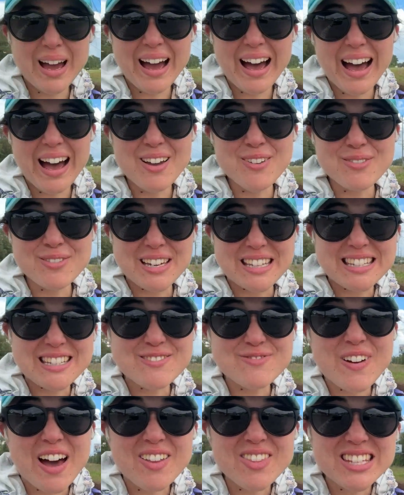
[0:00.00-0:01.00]
I finally
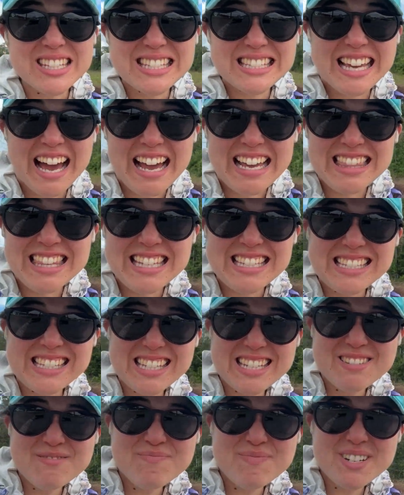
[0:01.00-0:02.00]
found the sign that
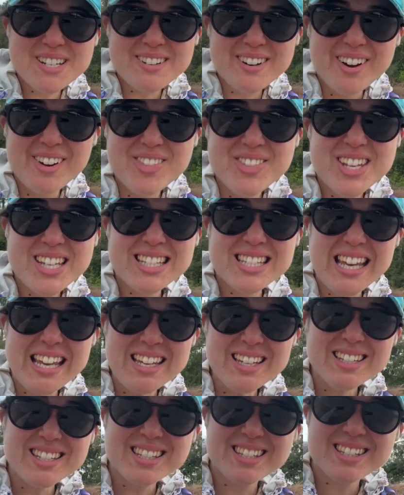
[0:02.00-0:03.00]
Tim built. This thing
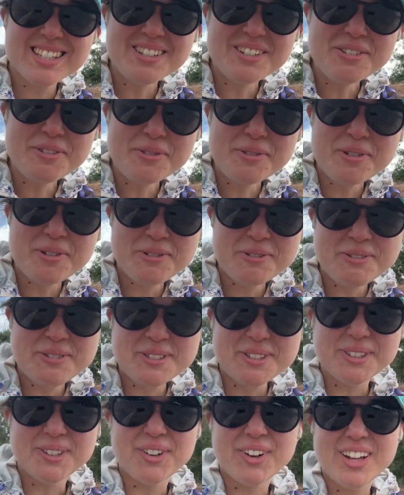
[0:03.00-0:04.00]
is so
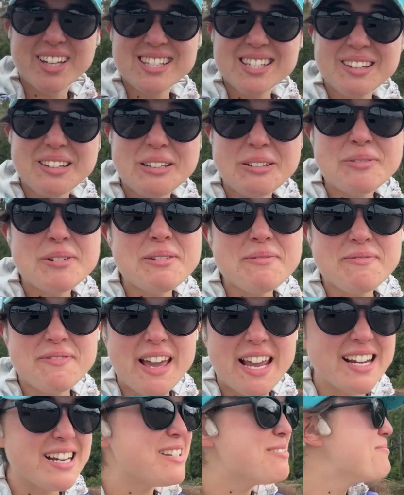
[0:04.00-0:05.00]
cool. It's a little bit
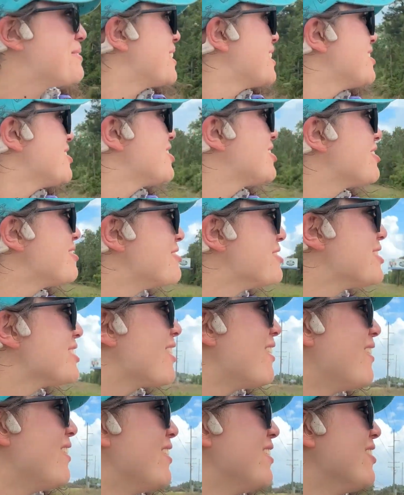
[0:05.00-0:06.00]
faded, but it shows
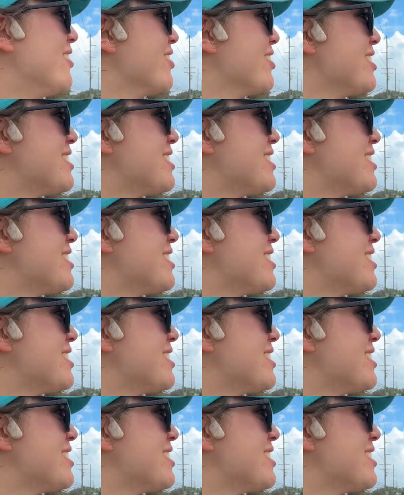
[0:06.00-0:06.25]
all the